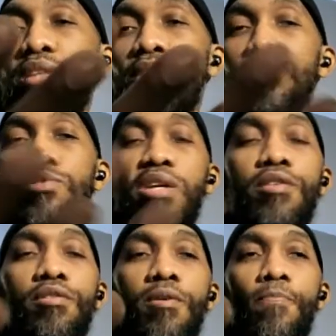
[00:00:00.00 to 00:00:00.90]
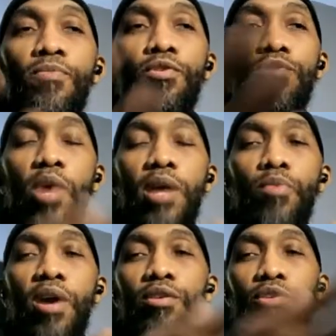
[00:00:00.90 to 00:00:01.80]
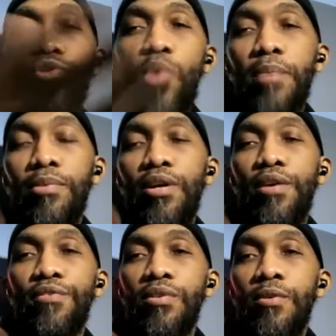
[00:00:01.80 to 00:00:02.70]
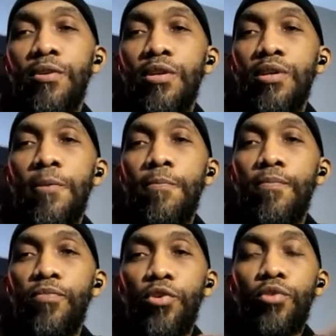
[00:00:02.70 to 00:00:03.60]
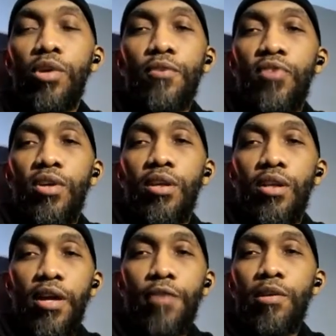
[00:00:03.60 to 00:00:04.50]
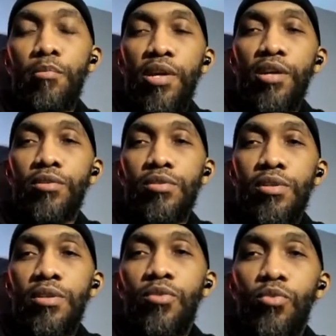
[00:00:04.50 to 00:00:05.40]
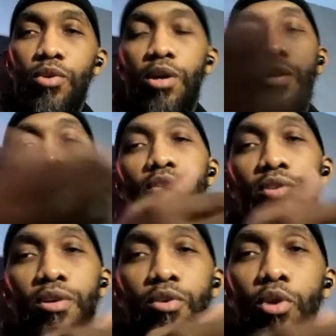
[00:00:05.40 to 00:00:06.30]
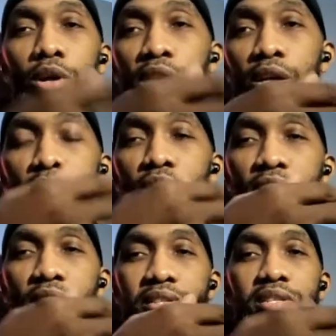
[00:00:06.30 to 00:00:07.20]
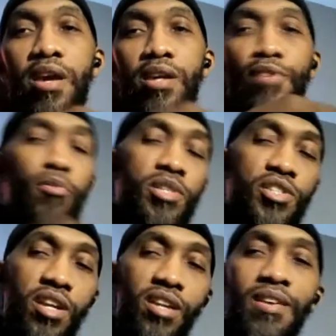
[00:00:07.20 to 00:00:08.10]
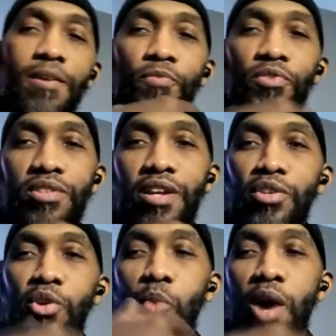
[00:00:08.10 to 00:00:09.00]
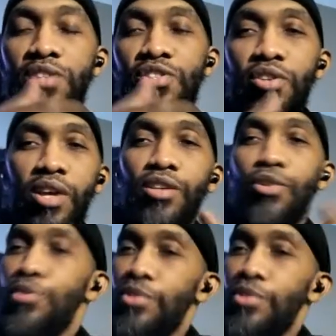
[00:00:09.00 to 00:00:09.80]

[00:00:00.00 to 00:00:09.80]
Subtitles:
like on Tinder, you swipe right or you swipe left. You don't get a fucking letter in the mail or a long ass text from a chick telling you why she don't like you.